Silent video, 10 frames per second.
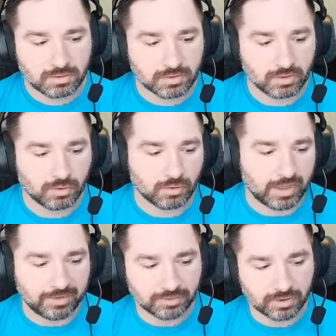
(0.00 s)
So
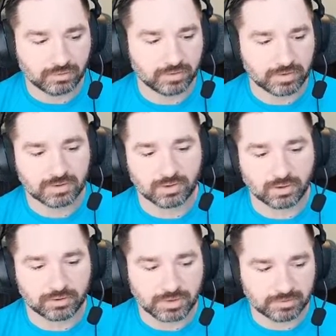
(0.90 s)
after you've
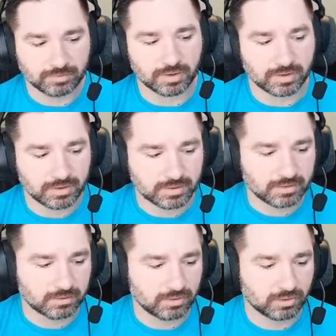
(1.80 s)
installed these plugins,
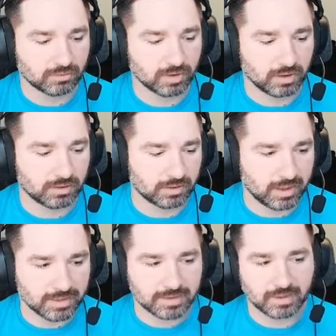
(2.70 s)
you can run
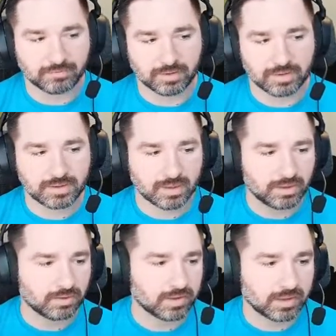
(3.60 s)
asdf list
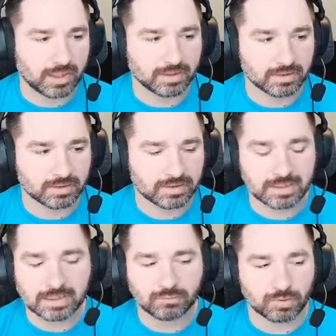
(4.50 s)
and you can kind of
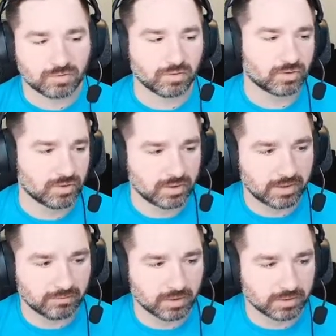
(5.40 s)
see which versions you
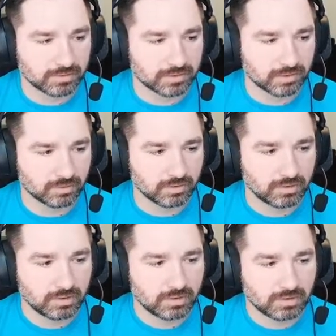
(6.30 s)
have running. So
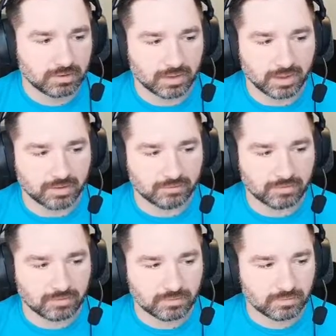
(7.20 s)
I have
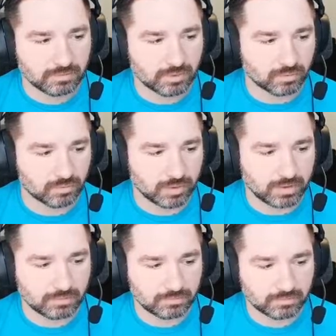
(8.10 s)
Node
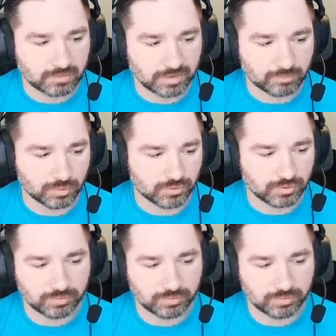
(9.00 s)
12, I have Poetry,